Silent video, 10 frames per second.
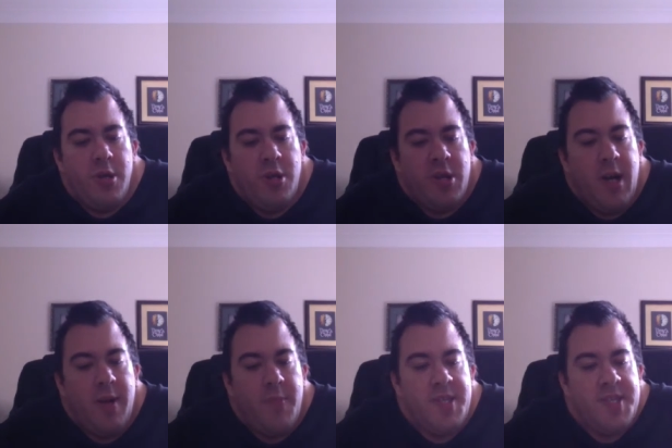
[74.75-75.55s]
You
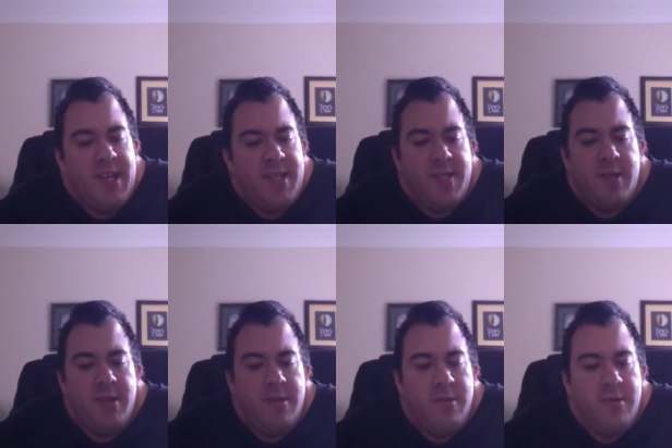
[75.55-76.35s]
can't be Stacey.
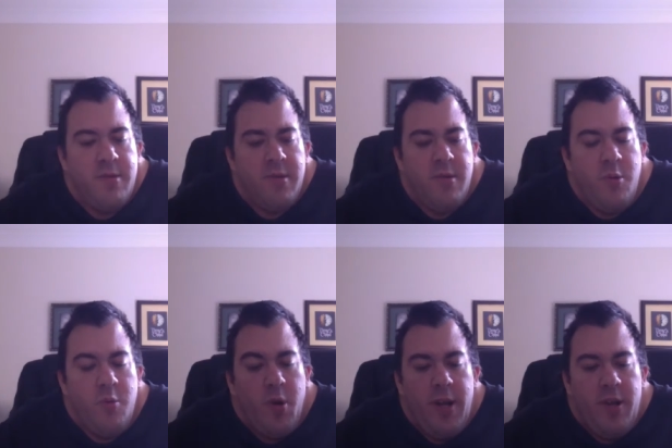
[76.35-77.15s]

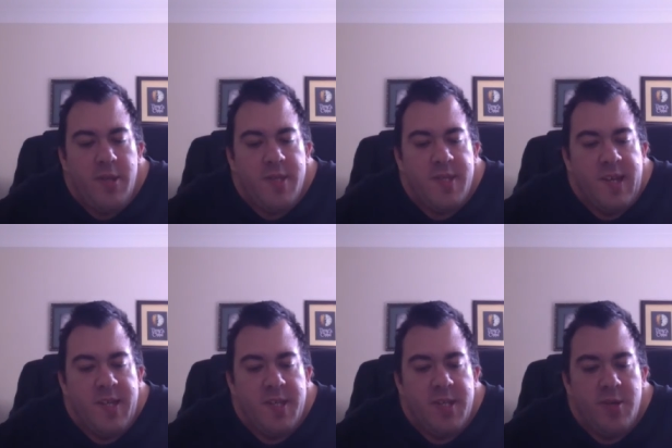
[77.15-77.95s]
Why not?
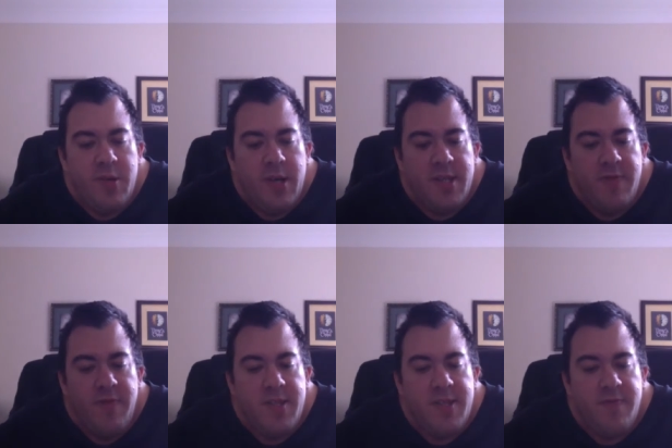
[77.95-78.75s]
Stacey too asked
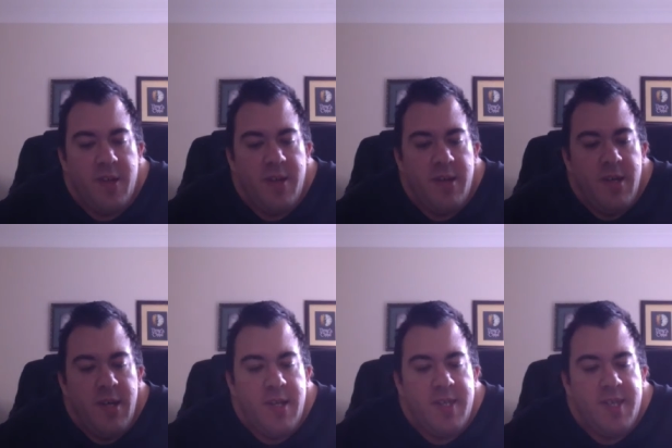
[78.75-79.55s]
defensively.
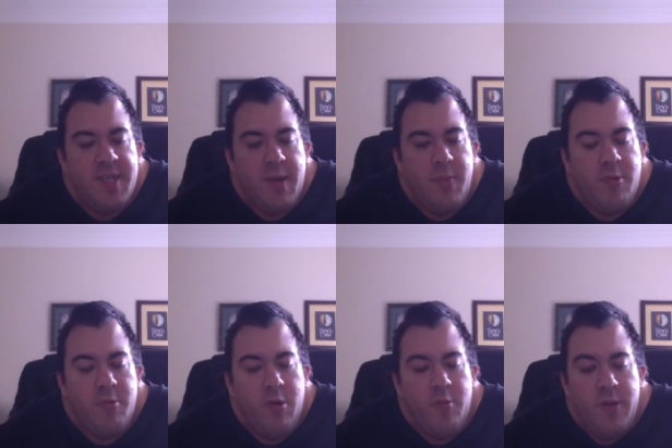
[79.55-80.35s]
Is there something
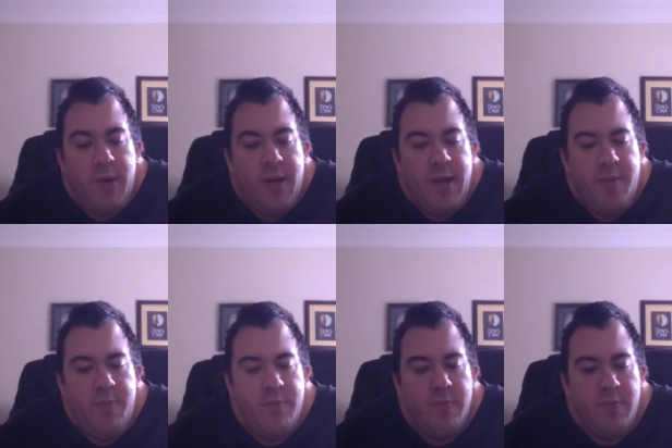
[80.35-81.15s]
wrong with my
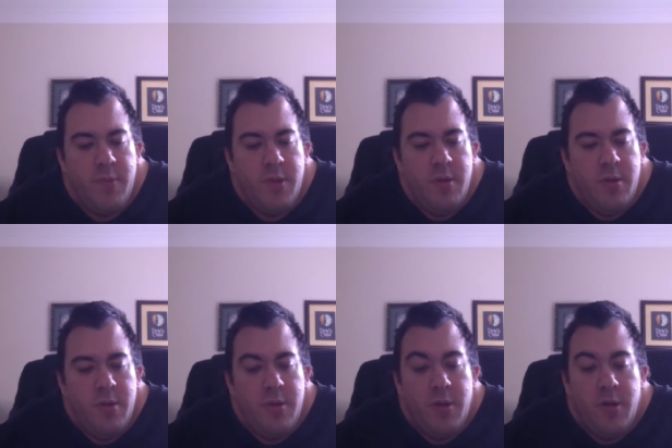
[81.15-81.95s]
name?
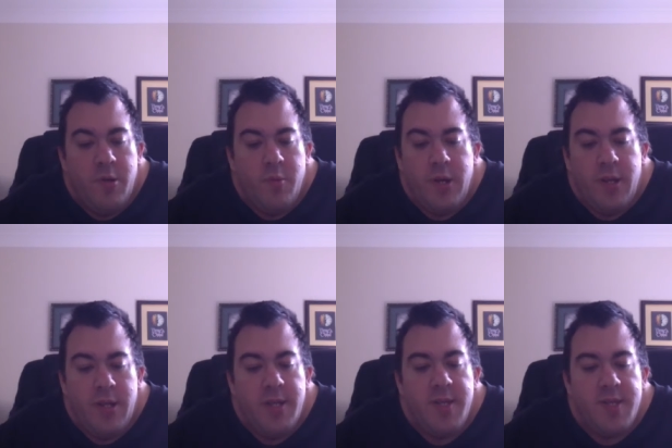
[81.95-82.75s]
No, not
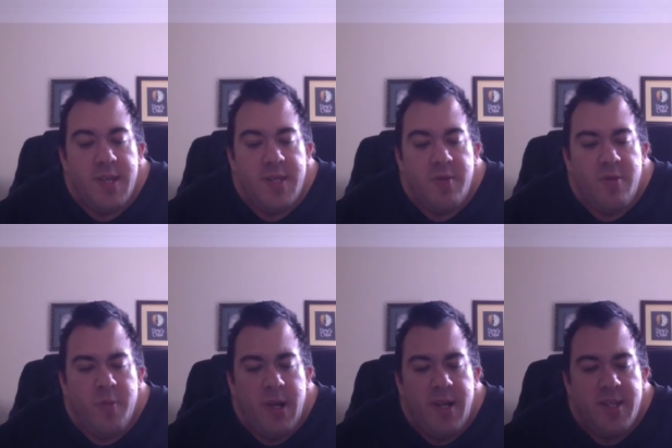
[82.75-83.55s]
really, Stacey
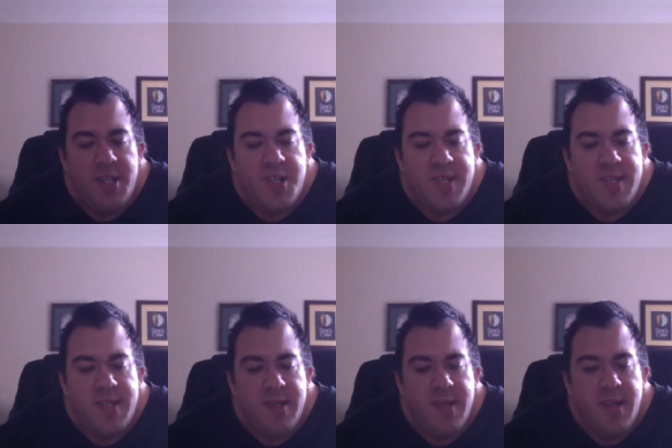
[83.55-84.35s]
replied. It's
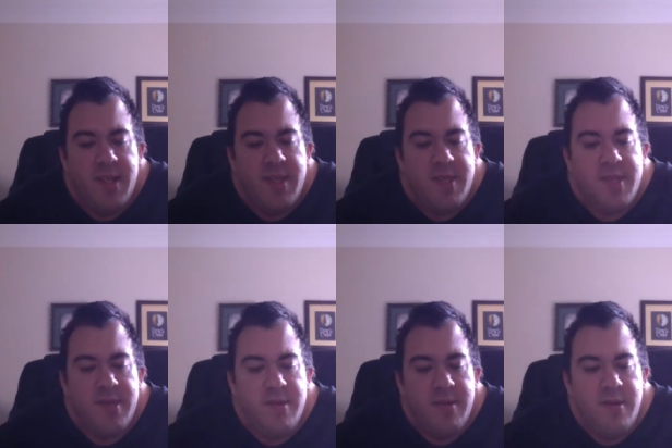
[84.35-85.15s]
just
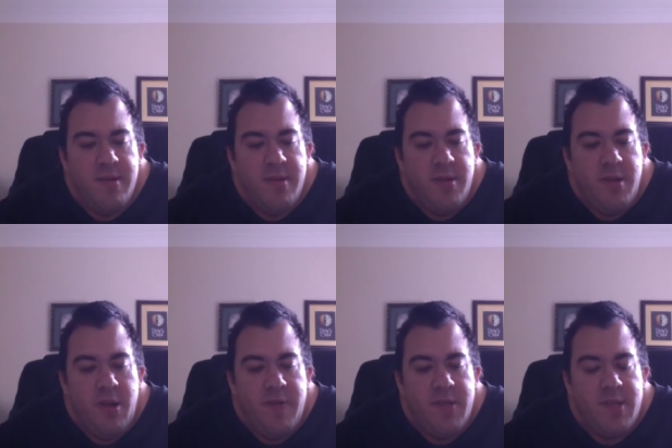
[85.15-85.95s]
it's
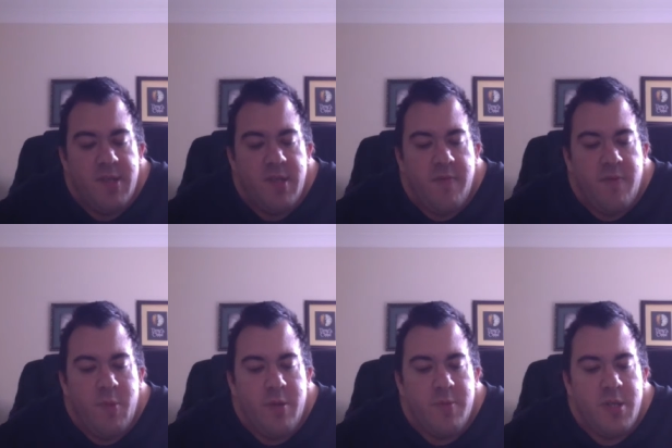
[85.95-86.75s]
nervousness
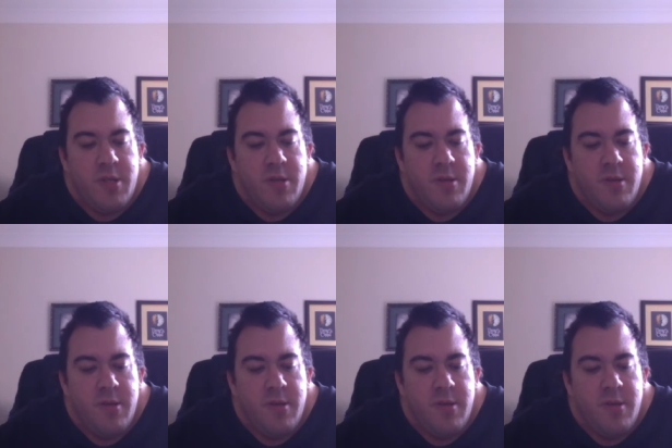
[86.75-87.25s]
overwhelmed her.